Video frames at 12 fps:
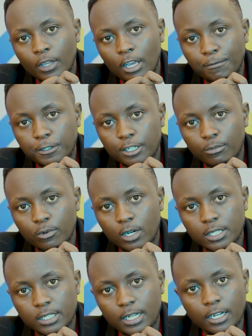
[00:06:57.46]
FTMO
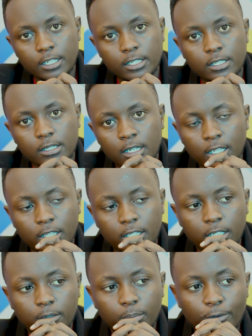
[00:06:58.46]
has done it, and I
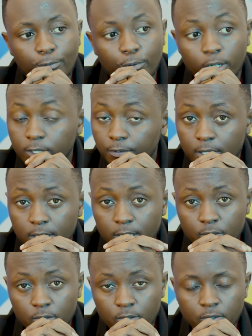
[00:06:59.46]
think my Forex funds
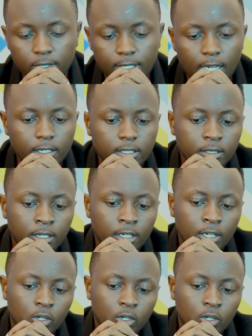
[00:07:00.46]
has also done it.